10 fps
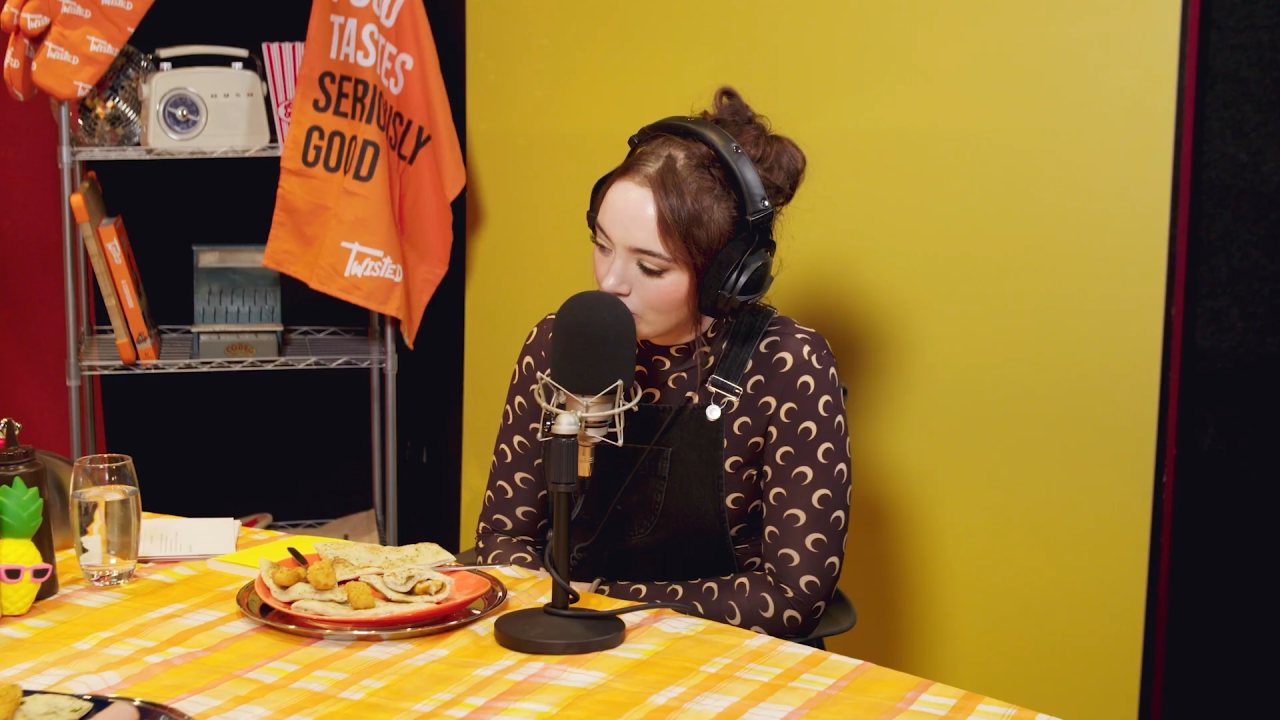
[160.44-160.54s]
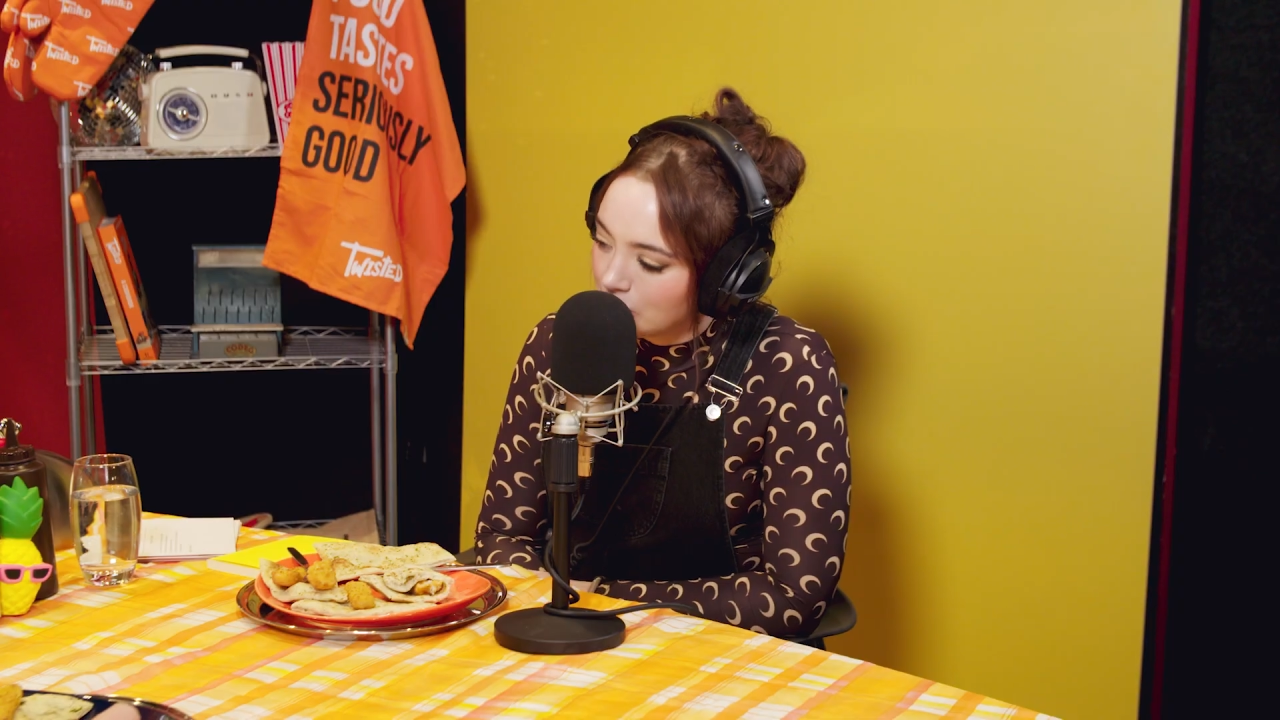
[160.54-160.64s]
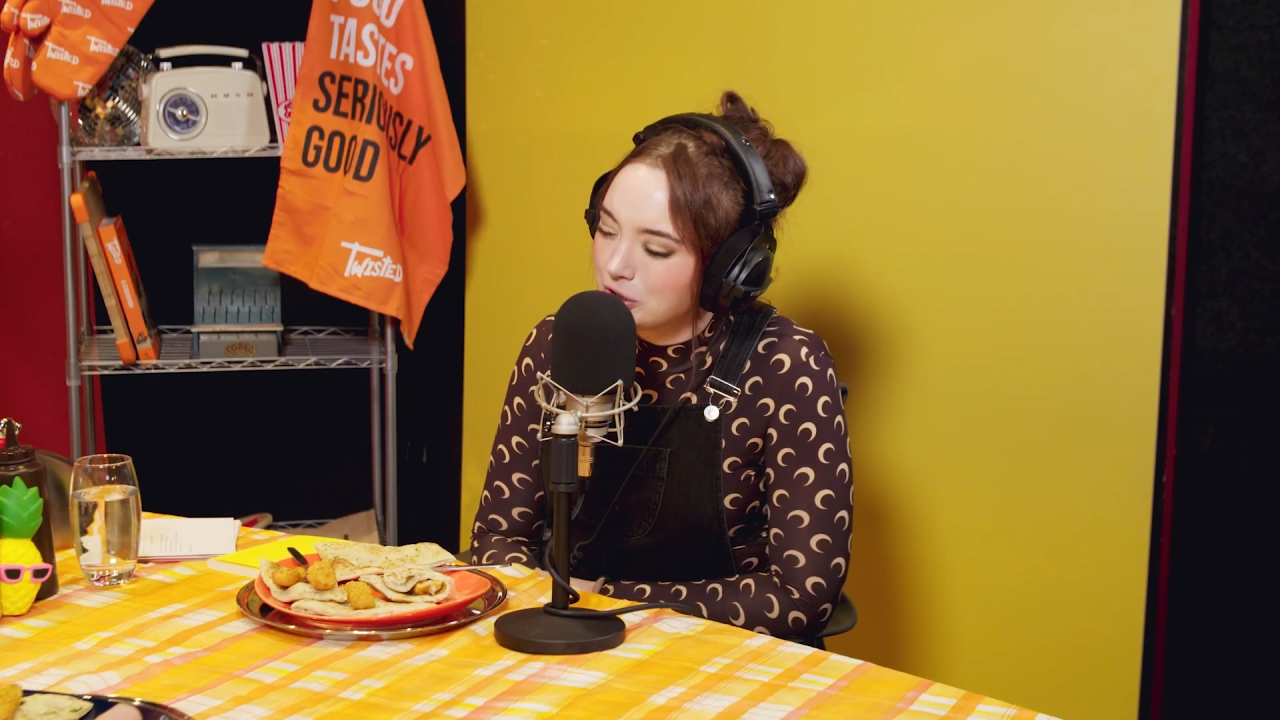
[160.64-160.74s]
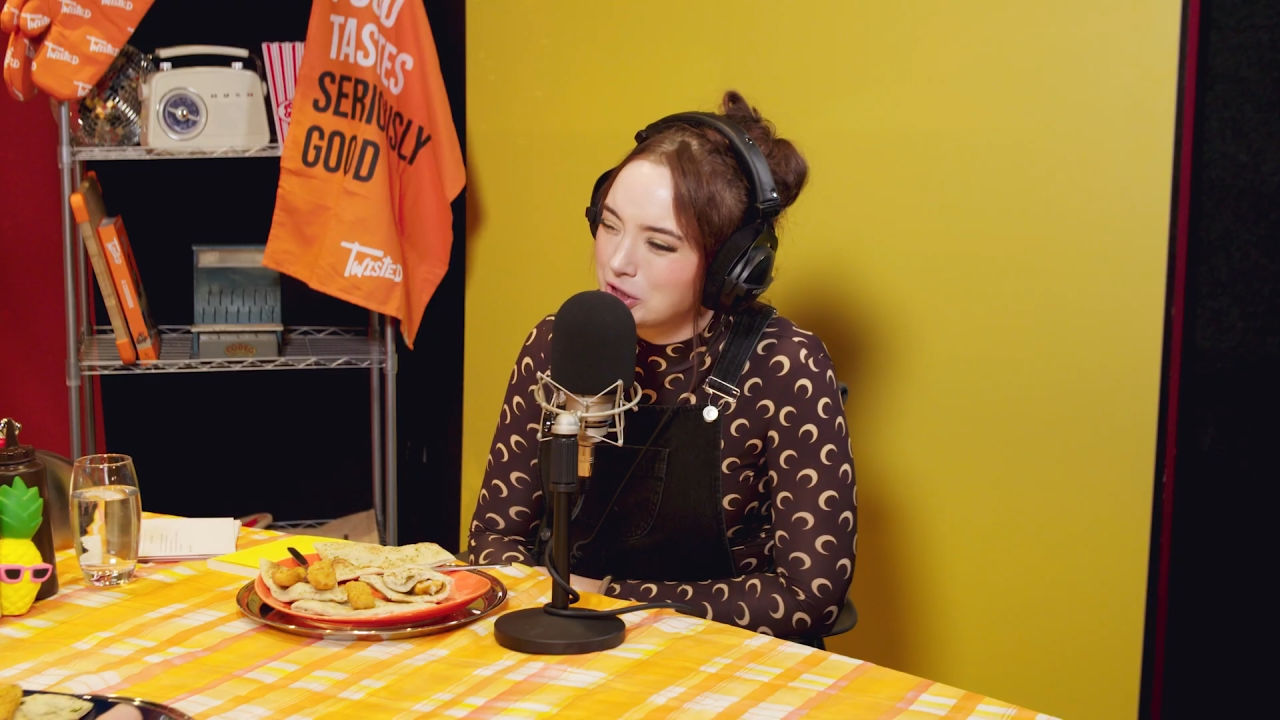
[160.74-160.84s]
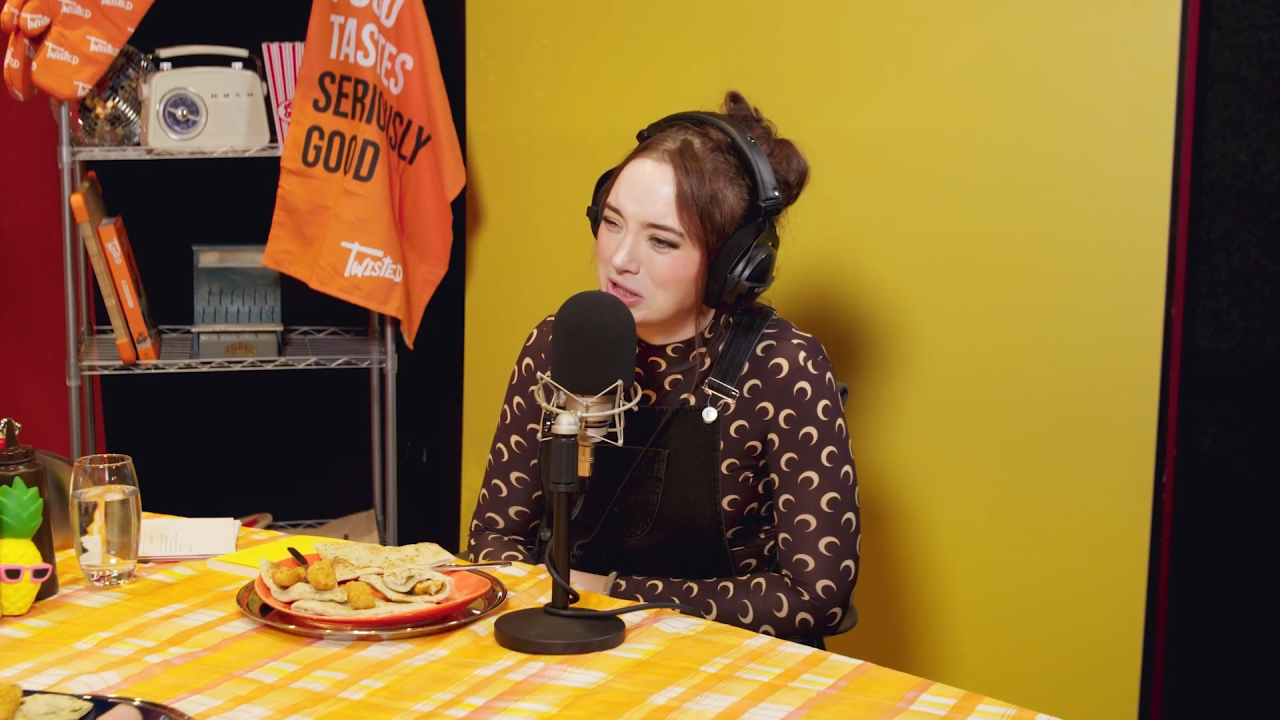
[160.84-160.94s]

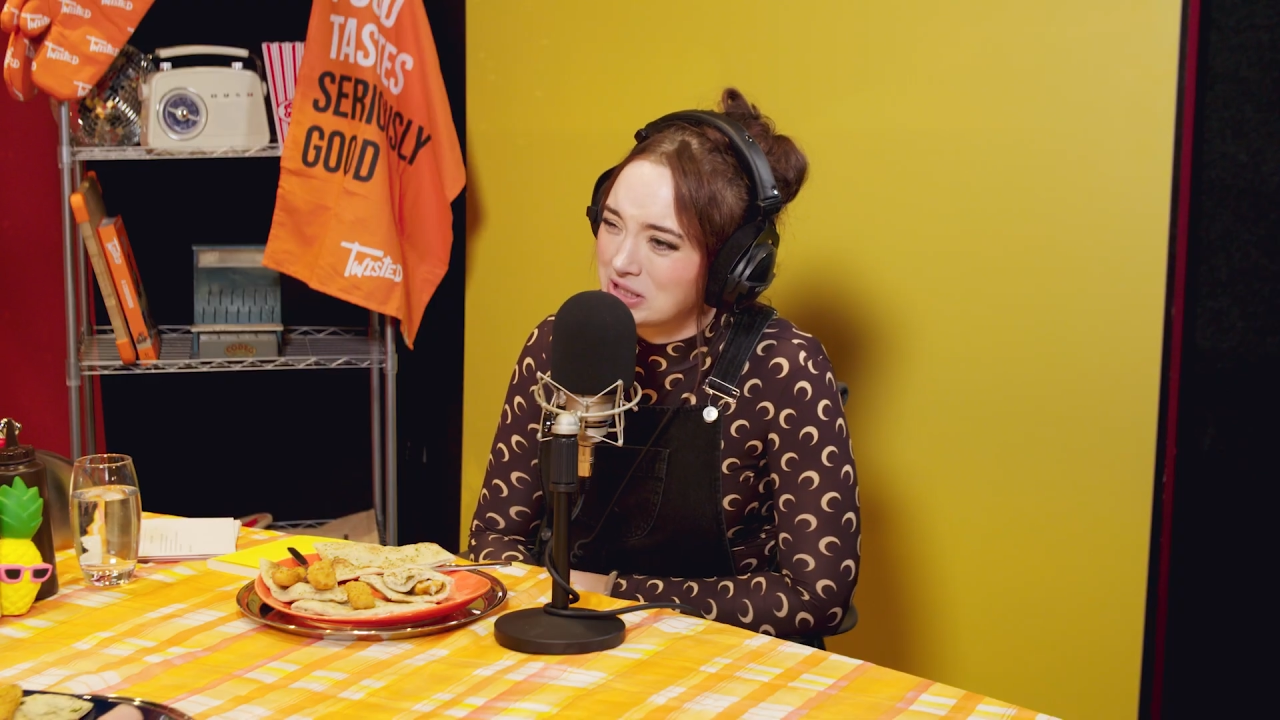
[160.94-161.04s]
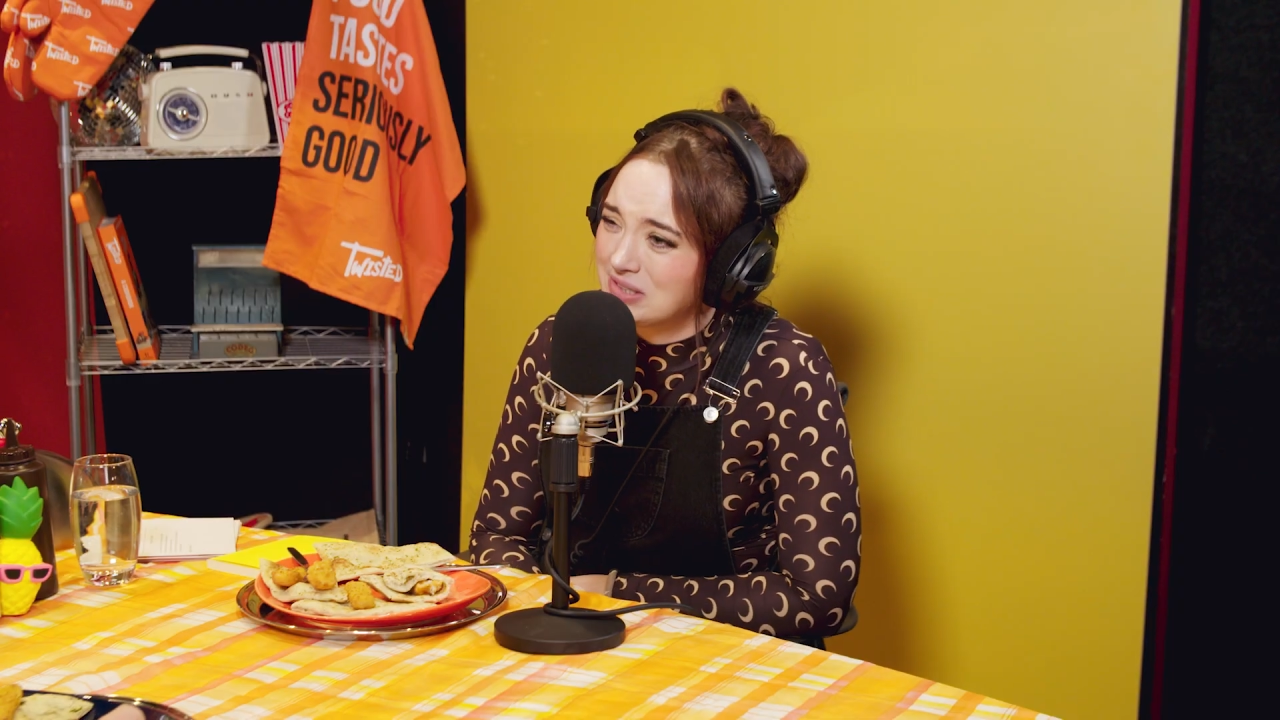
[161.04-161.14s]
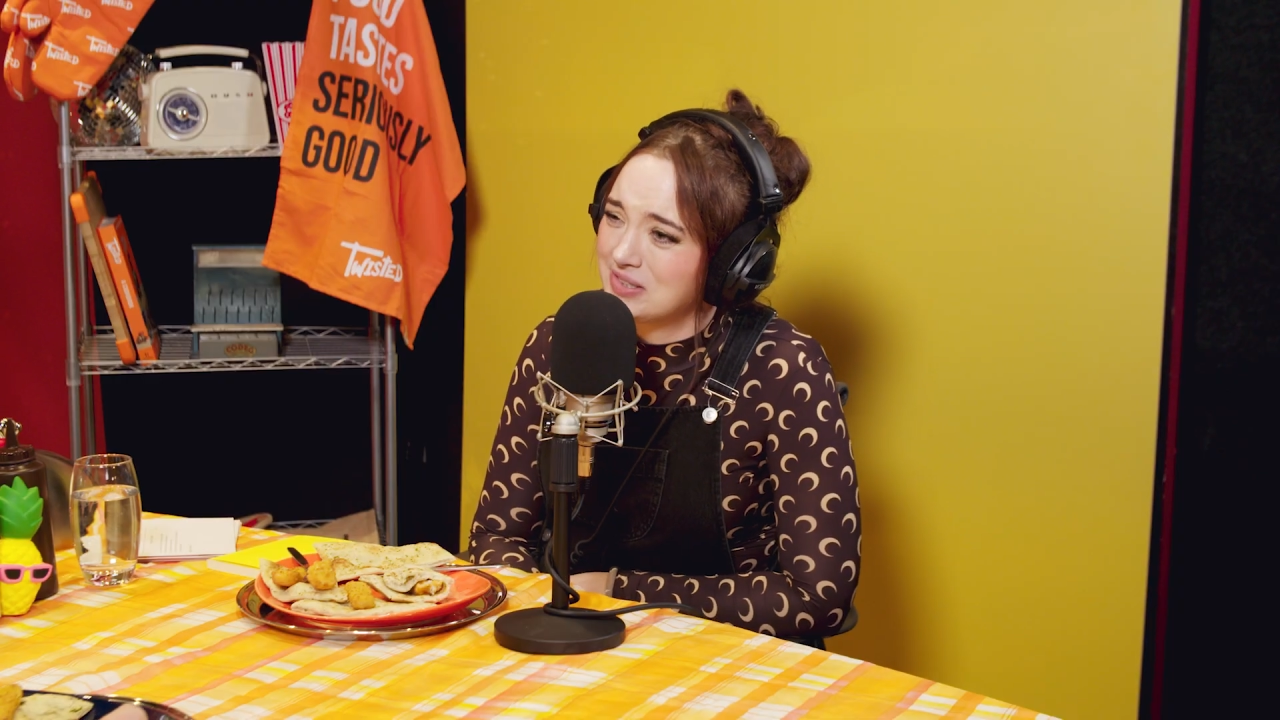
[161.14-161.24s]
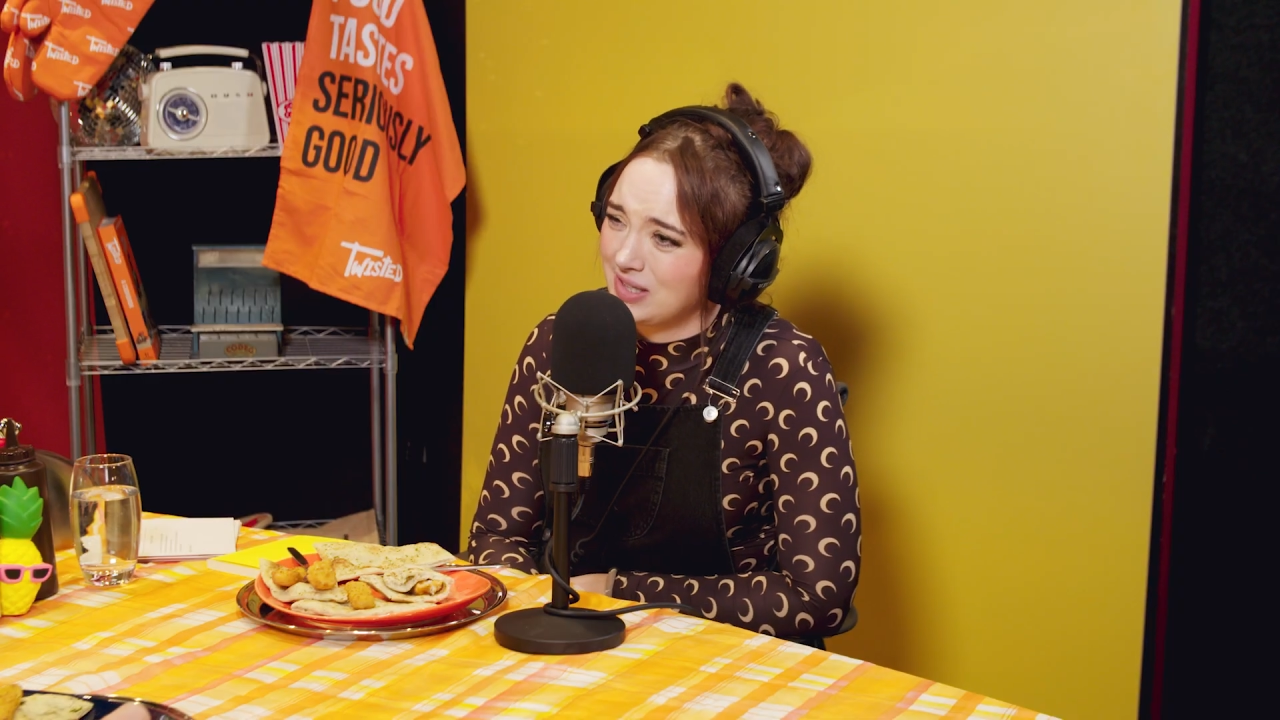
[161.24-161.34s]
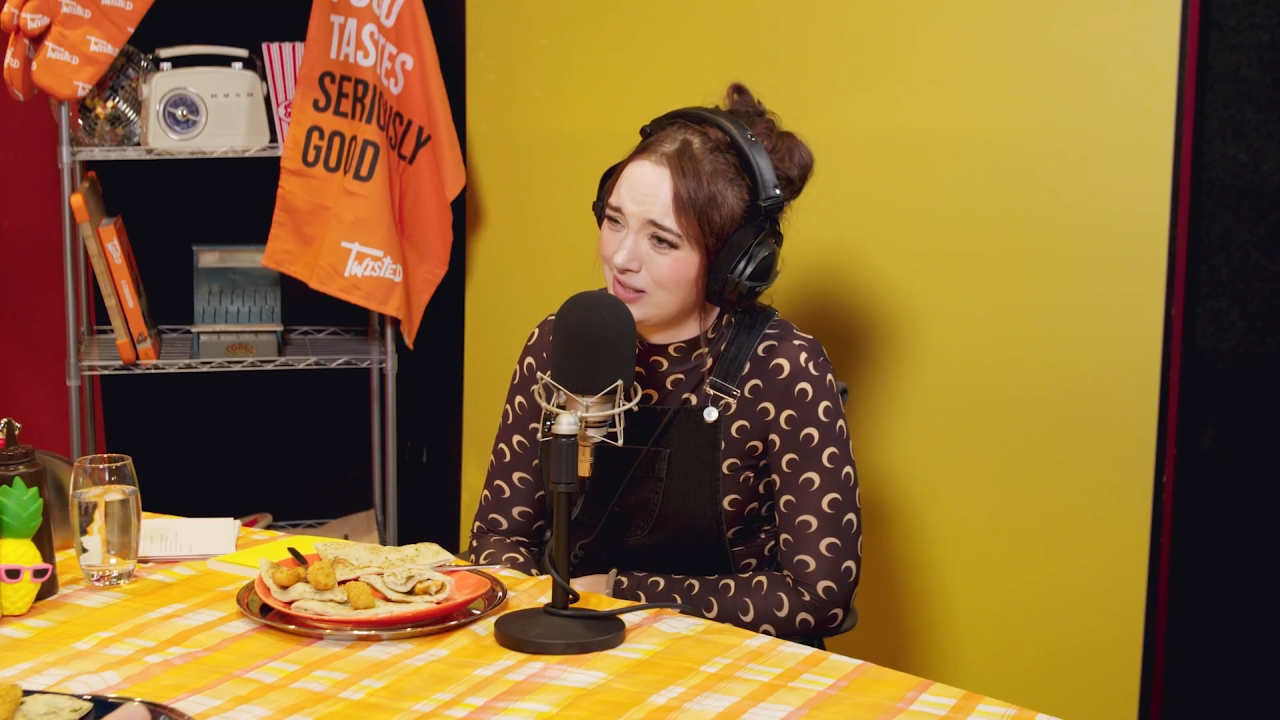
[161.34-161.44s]
Because
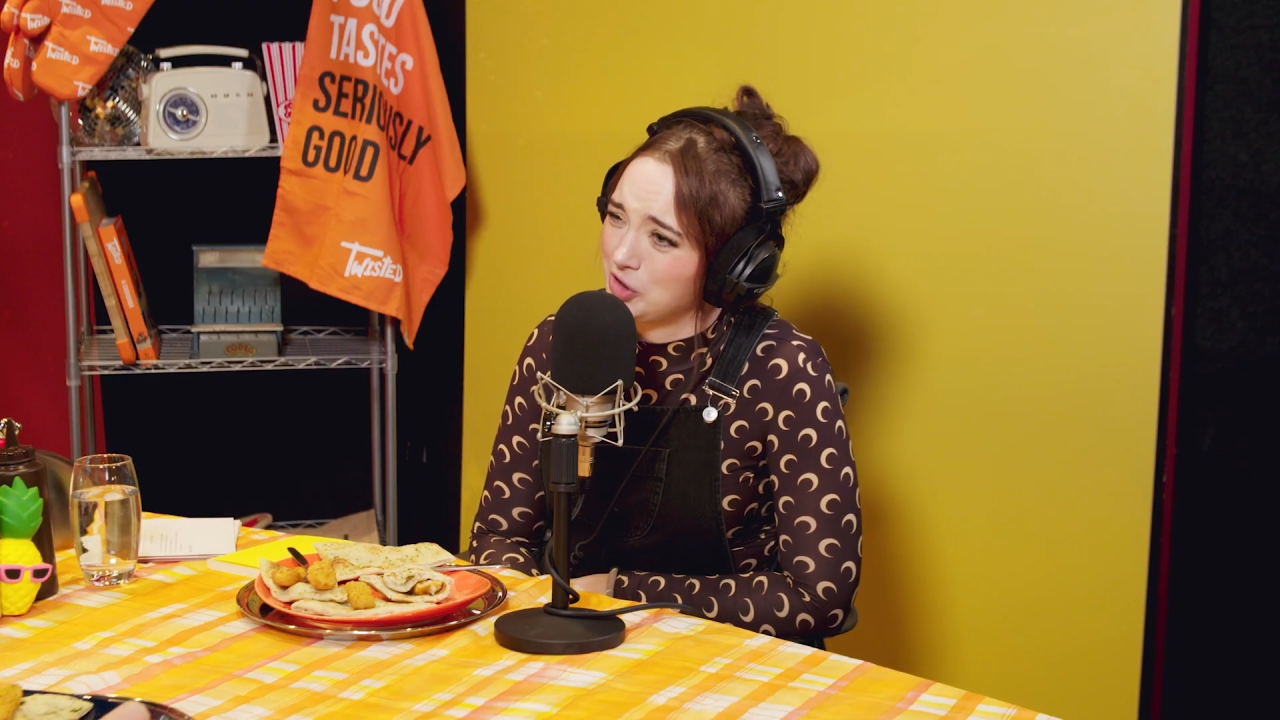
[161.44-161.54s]
chutney's like